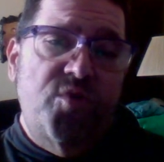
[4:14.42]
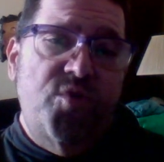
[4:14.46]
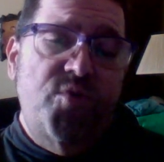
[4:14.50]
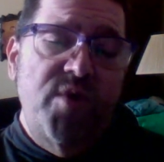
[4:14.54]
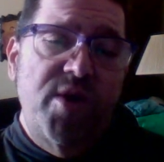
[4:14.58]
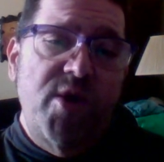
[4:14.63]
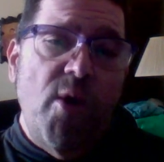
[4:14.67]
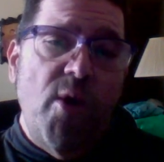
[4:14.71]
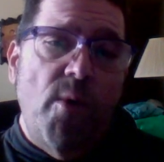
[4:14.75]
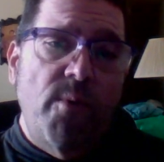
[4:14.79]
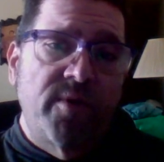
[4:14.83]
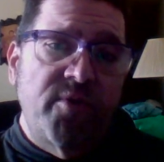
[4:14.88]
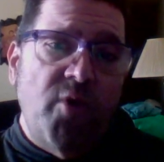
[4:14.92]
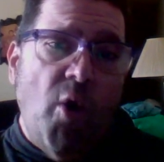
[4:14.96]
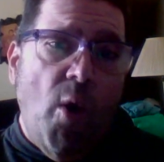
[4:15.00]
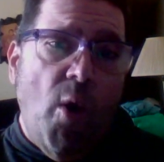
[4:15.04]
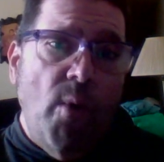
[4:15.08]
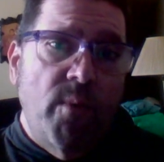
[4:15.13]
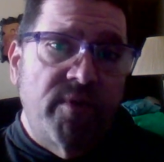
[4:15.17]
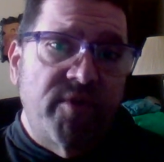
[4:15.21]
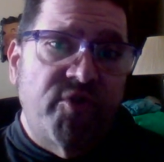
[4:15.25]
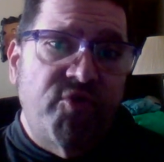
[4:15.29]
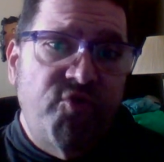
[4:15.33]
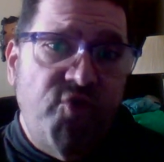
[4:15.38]

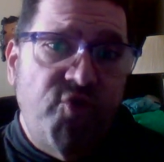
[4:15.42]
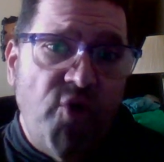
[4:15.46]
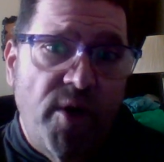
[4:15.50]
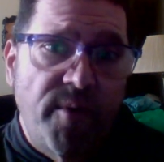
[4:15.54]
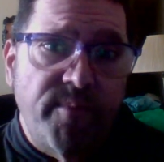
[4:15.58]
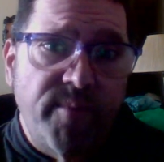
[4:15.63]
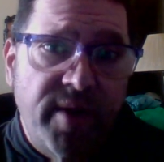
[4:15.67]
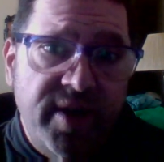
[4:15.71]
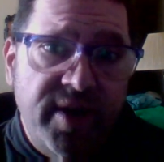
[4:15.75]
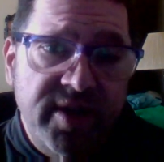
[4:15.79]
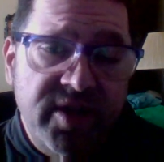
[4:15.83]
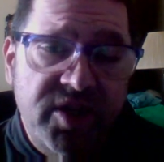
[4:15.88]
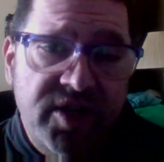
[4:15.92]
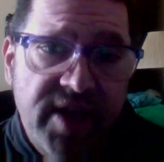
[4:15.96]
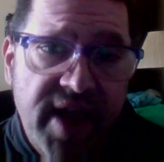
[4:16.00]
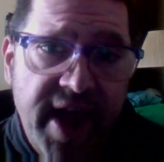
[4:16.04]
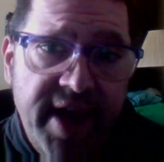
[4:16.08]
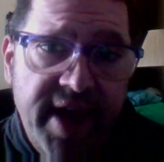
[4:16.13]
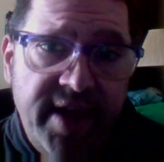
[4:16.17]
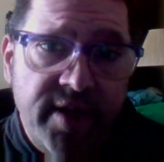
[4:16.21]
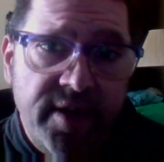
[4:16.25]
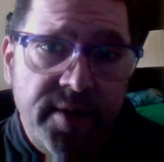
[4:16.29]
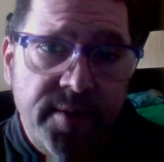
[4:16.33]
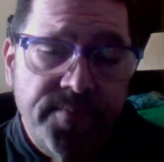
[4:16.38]
almost 4 months
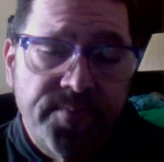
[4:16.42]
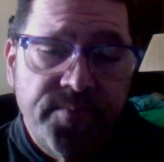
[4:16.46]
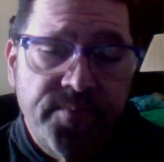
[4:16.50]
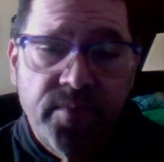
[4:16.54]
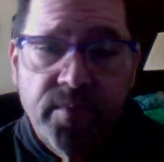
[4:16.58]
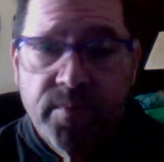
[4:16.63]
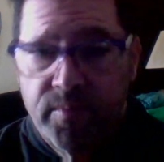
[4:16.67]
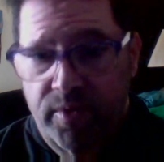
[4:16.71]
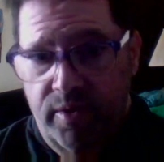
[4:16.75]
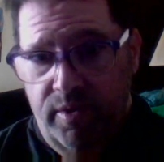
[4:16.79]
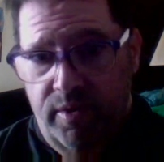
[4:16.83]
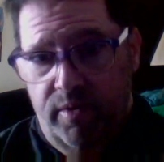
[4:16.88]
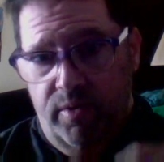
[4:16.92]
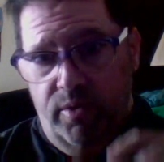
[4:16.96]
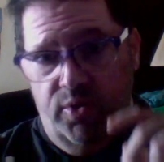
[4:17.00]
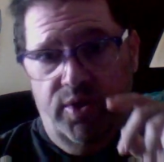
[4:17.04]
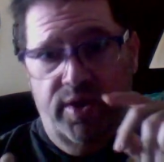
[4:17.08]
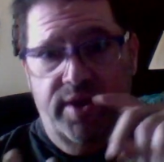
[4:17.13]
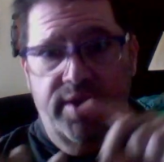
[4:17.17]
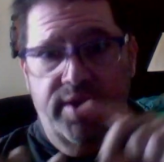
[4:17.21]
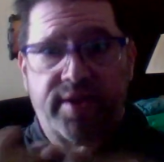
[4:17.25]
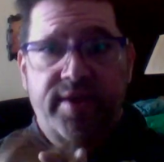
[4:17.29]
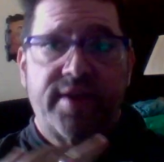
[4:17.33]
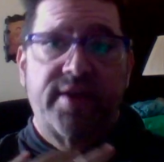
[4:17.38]
later,
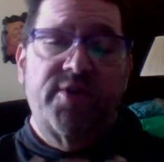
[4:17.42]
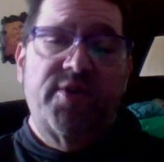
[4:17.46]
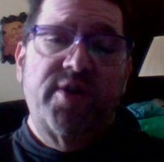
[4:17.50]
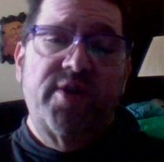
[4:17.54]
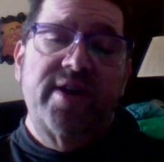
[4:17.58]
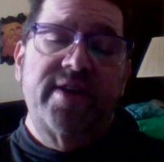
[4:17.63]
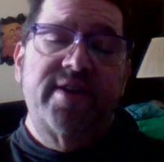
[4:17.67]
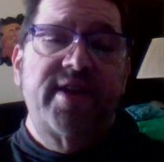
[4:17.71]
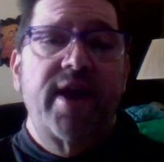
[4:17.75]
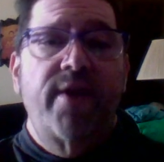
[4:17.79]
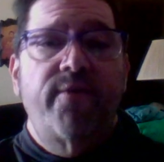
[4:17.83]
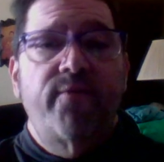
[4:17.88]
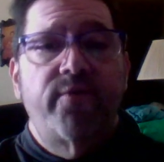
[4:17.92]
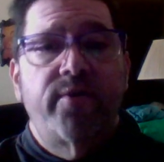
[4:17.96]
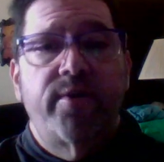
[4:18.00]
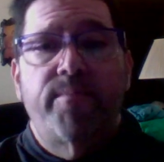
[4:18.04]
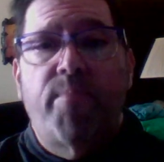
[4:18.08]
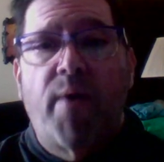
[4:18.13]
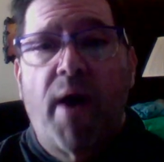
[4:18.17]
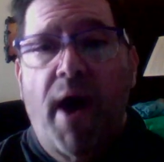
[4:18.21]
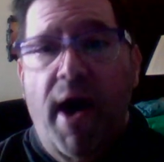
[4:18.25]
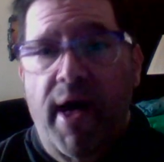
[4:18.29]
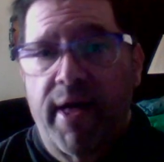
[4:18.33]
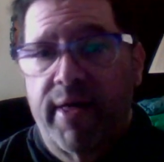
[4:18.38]
she never
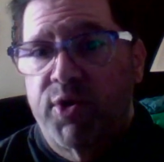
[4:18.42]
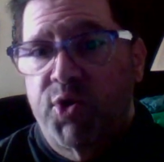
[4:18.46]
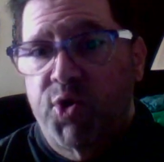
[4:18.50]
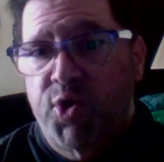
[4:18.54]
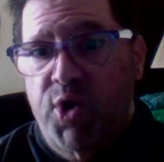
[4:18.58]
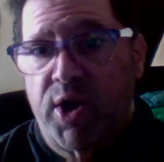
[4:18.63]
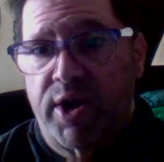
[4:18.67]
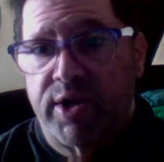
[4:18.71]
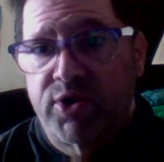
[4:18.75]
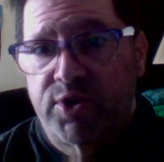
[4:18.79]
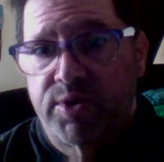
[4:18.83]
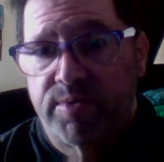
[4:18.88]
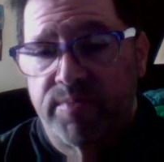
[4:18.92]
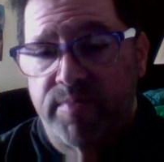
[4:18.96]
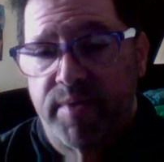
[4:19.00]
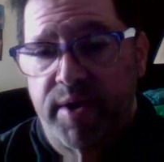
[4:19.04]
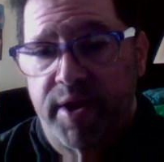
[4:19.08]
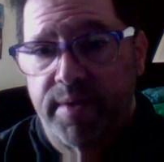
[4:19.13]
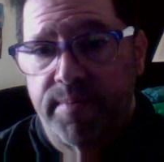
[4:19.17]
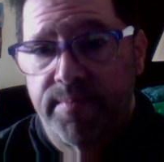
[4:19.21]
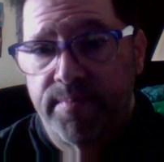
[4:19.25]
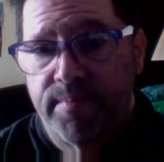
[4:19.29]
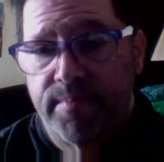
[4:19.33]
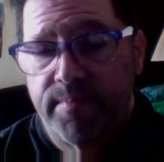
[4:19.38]
apologized to
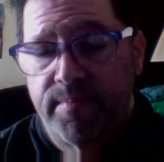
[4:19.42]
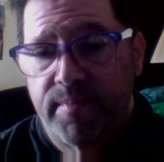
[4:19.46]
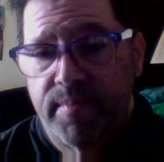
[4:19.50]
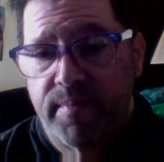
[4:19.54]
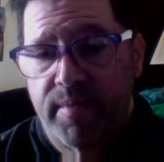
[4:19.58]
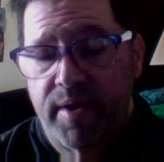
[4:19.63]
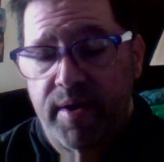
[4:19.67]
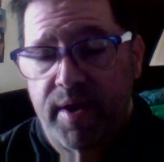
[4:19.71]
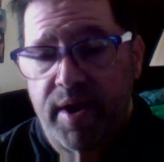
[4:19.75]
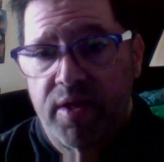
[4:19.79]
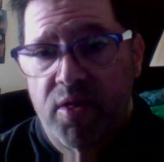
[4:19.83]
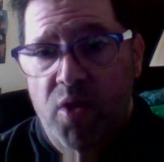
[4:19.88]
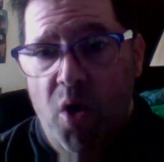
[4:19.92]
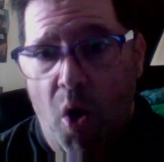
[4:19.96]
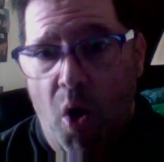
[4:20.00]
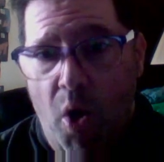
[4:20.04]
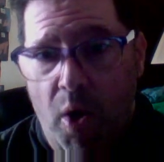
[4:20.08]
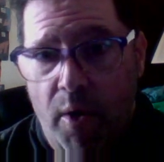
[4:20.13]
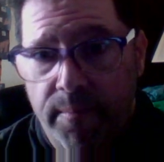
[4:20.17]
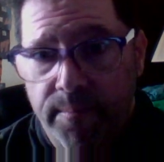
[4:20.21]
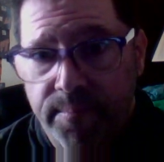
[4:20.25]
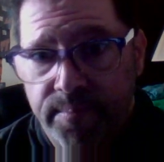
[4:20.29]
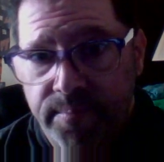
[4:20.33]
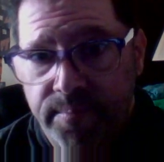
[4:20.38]
me at
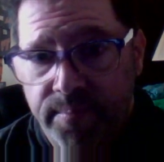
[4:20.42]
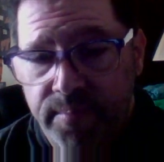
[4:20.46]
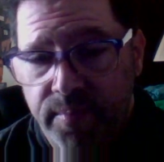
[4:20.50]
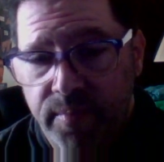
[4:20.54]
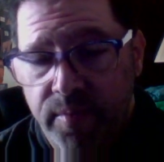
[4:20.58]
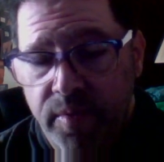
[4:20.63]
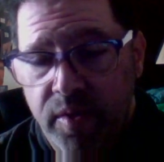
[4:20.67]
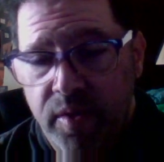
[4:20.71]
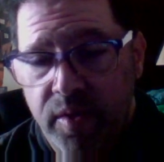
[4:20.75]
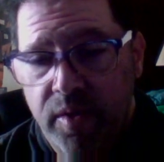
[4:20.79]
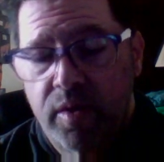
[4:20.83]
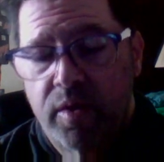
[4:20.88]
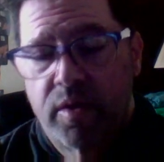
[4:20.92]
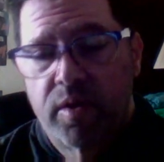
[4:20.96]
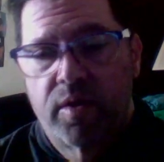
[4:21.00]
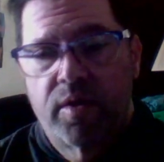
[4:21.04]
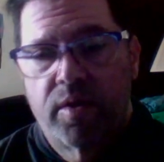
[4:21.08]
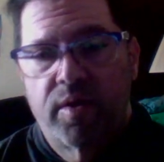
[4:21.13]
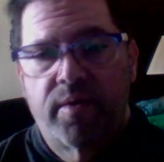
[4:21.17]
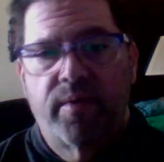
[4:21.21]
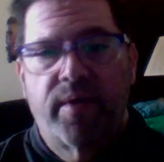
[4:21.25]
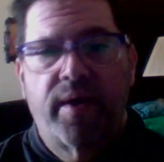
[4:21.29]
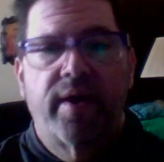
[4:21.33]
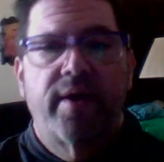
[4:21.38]
all.
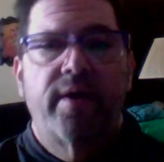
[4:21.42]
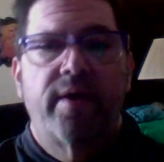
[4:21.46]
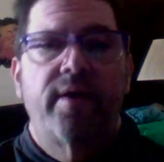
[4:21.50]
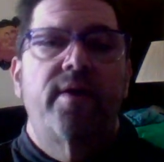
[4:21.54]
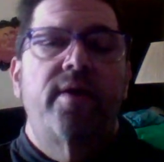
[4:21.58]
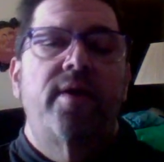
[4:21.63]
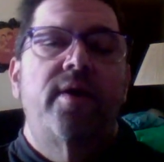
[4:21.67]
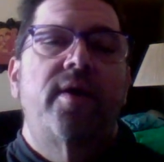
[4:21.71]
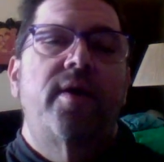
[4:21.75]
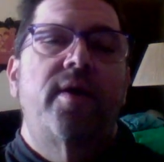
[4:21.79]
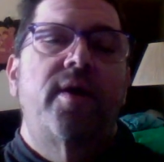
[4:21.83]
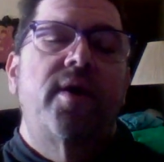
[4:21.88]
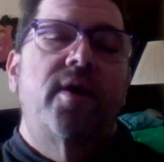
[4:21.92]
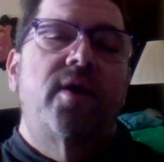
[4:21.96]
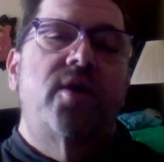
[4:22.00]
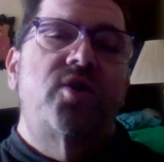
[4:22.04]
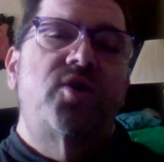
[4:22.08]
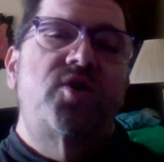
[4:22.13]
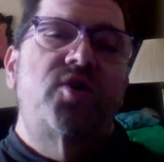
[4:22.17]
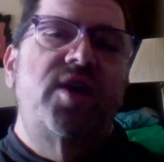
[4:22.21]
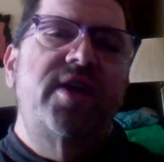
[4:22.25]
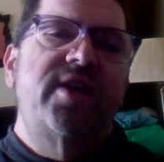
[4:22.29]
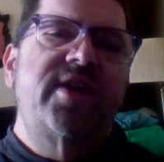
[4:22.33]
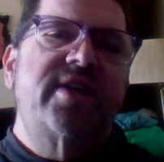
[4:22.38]
Right?
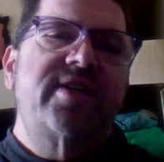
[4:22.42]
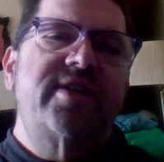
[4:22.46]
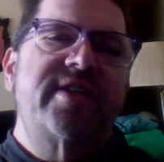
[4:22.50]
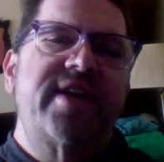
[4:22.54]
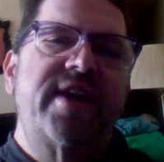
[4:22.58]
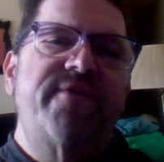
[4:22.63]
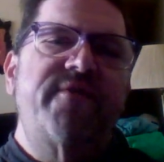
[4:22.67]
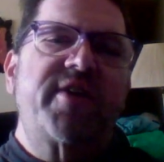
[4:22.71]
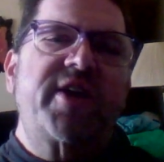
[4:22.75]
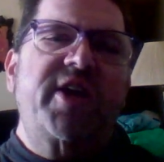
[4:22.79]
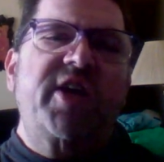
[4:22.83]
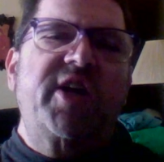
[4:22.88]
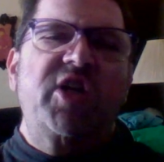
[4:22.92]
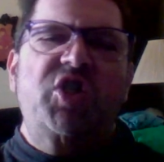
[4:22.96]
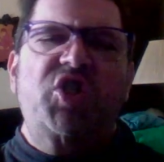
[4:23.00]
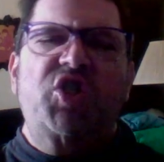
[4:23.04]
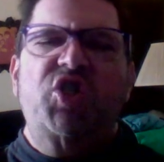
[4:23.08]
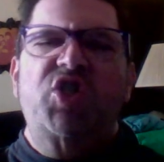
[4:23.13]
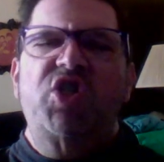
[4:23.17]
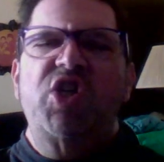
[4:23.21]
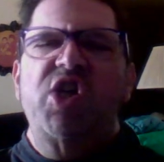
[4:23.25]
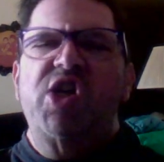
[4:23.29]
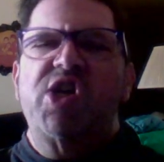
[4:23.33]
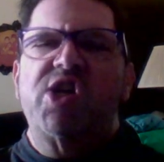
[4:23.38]
She doesn't even
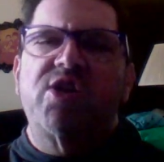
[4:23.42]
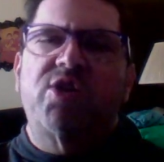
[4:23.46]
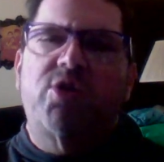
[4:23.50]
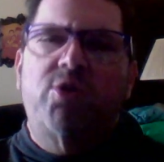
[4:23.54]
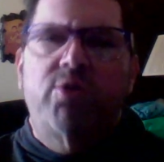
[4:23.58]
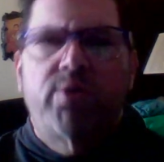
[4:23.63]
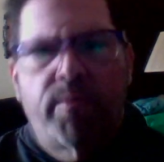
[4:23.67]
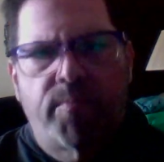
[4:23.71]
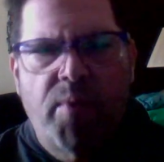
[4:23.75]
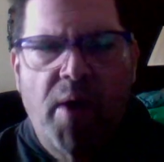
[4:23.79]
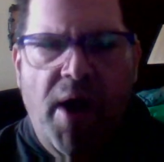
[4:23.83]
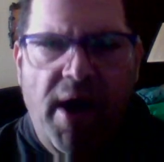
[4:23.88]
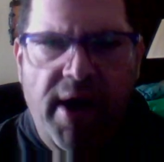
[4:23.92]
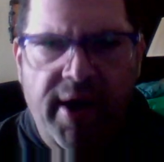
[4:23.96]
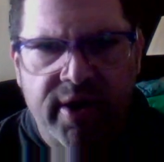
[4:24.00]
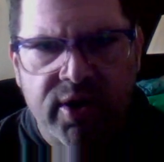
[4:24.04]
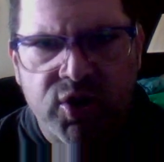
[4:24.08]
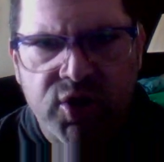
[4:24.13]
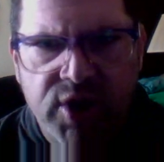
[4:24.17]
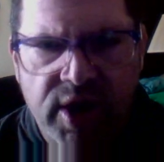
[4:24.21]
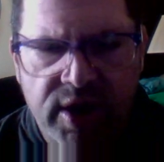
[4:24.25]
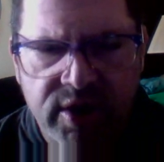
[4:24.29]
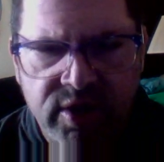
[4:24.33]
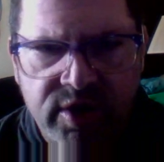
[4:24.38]
consider to
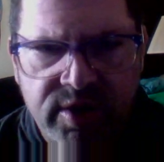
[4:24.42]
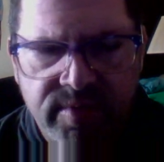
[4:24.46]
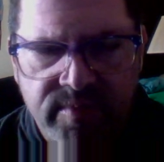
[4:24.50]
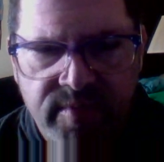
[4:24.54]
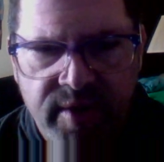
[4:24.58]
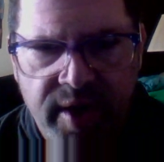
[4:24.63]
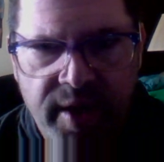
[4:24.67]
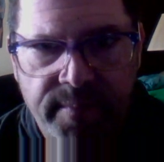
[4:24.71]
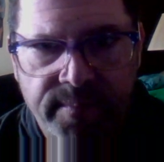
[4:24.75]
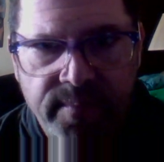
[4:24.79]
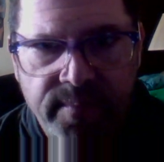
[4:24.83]
apologize to me,